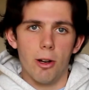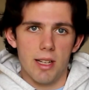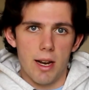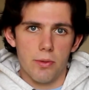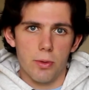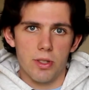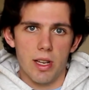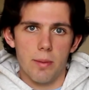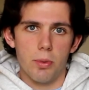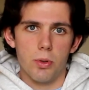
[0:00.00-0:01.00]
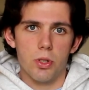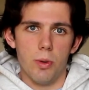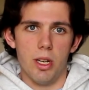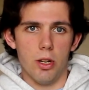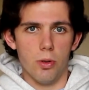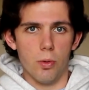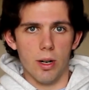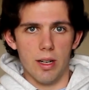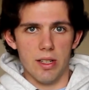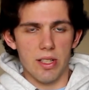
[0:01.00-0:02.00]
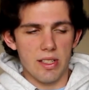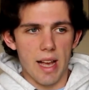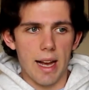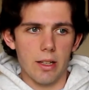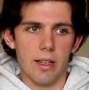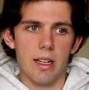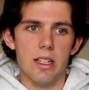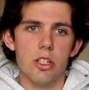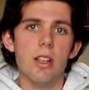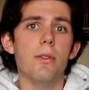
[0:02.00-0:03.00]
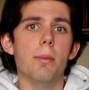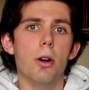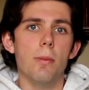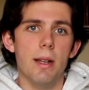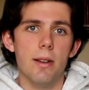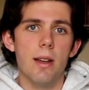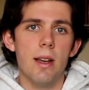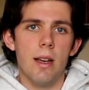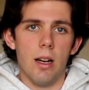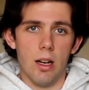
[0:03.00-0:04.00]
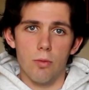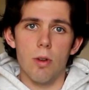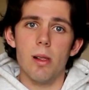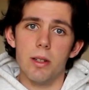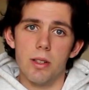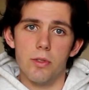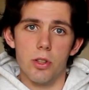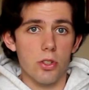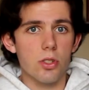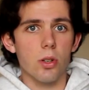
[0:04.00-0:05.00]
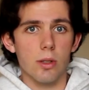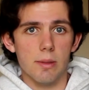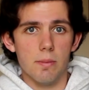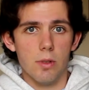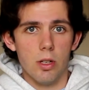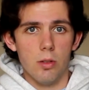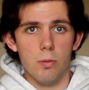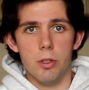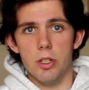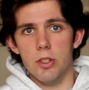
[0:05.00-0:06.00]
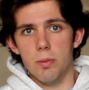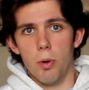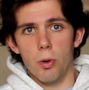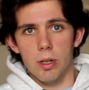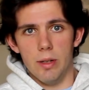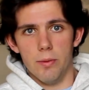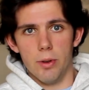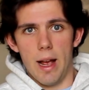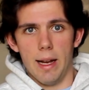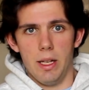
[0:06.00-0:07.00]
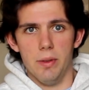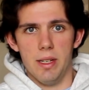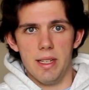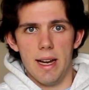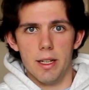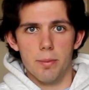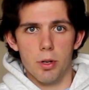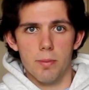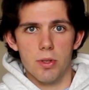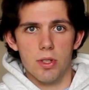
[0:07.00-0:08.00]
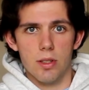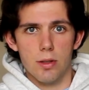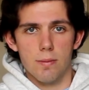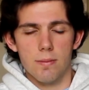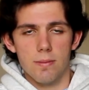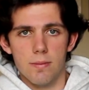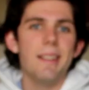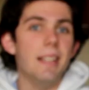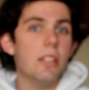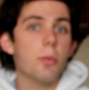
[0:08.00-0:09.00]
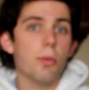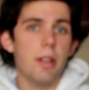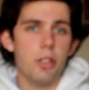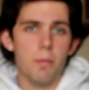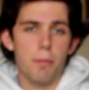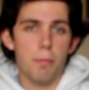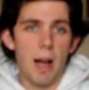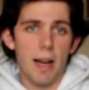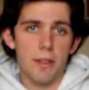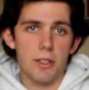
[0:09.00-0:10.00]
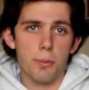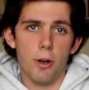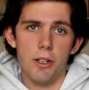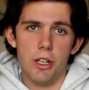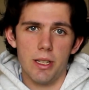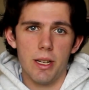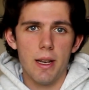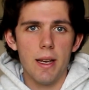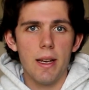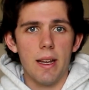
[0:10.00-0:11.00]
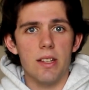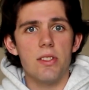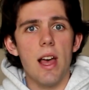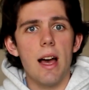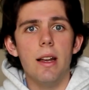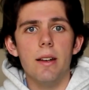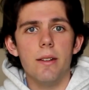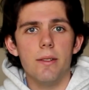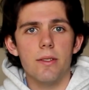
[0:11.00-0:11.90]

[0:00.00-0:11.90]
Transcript: data, for example, so we know where it is exactly at each given moment relative to the storm, which is important for accurate data purposes. The inspiration behind this project is that